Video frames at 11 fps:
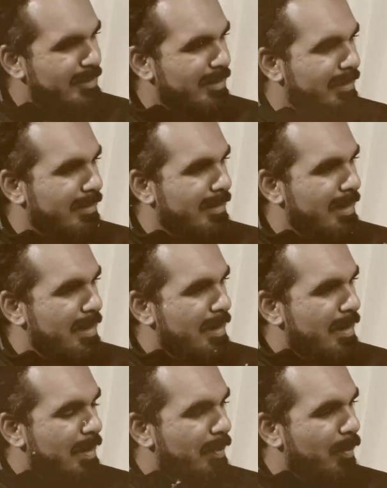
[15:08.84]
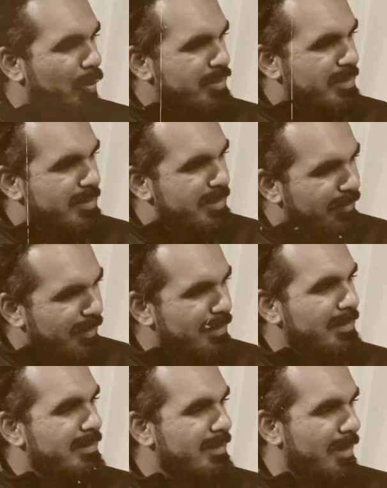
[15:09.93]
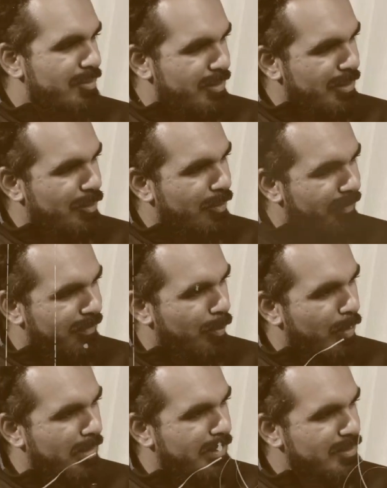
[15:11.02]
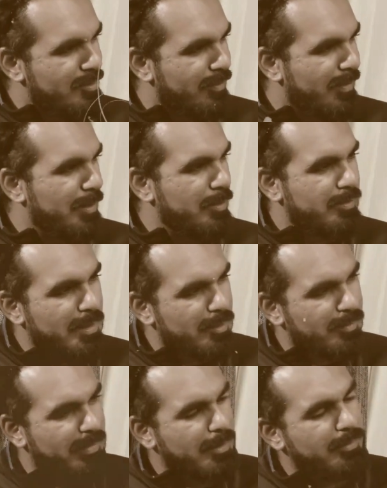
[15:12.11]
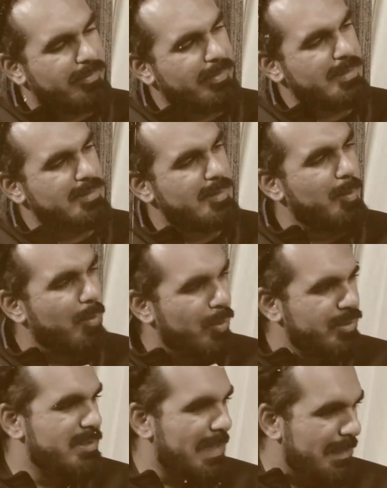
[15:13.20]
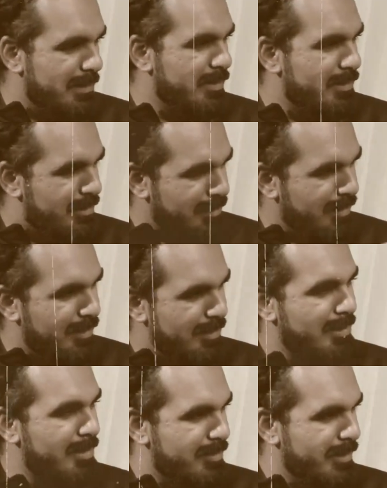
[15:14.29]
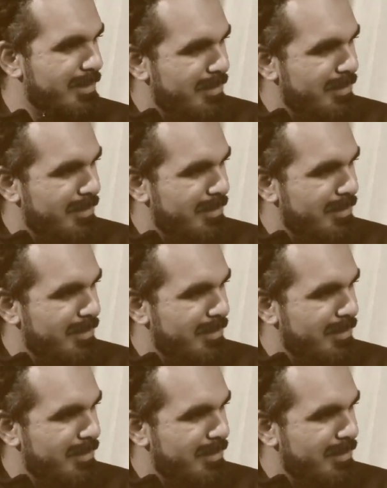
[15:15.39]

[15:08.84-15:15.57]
the most difficult country you've worked in so far? Do you think you've had to face the most challenges in this country?